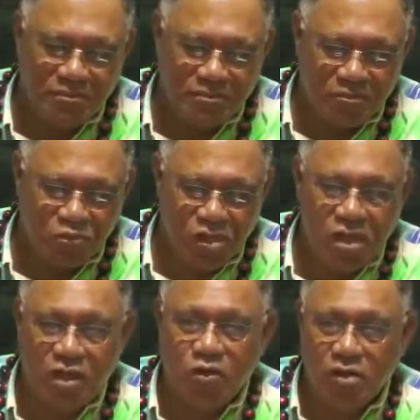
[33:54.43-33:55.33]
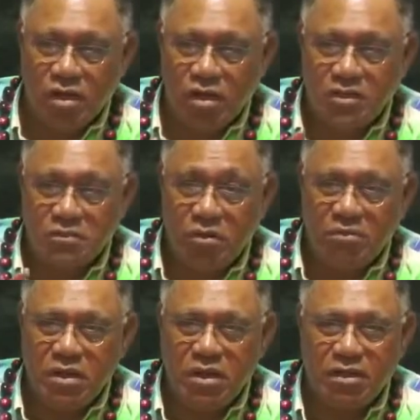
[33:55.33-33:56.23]
We can organize prayer
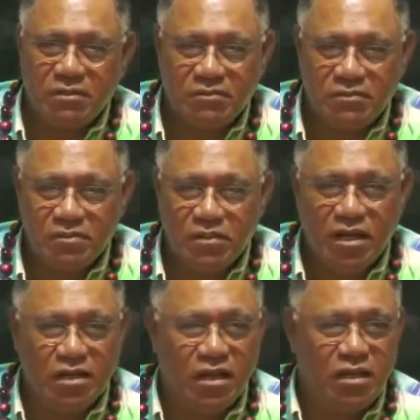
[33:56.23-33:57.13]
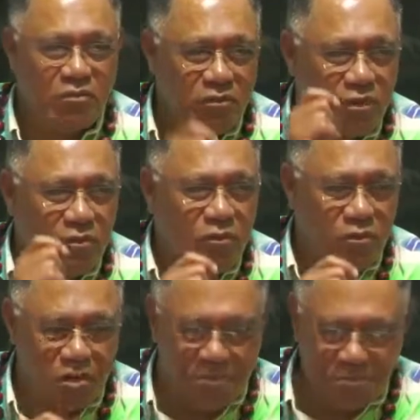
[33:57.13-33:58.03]
meeting, and then a revival will come.